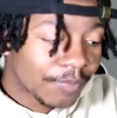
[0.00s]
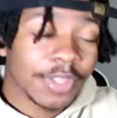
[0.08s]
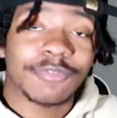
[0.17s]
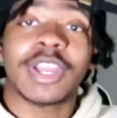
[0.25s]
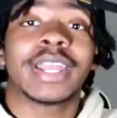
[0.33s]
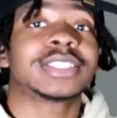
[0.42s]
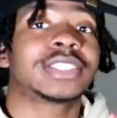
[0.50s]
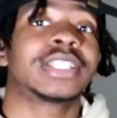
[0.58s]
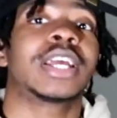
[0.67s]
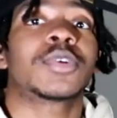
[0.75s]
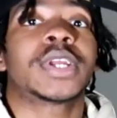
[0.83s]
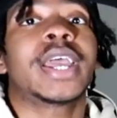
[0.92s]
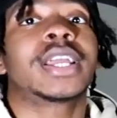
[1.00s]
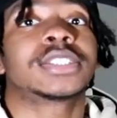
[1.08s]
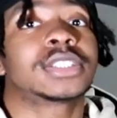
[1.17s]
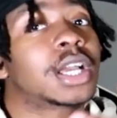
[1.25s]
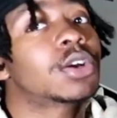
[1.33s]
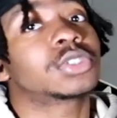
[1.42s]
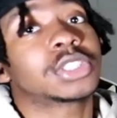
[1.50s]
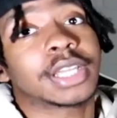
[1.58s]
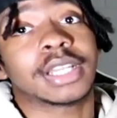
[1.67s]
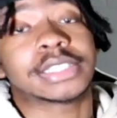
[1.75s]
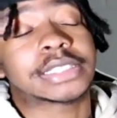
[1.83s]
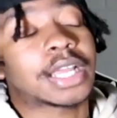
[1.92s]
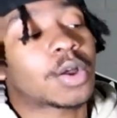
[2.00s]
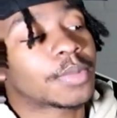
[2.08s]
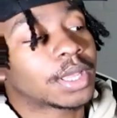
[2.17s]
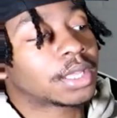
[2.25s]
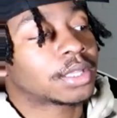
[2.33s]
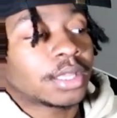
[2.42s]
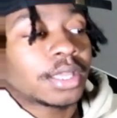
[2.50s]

If y'all ain't seen that reaction, y'all go check that shit out, man.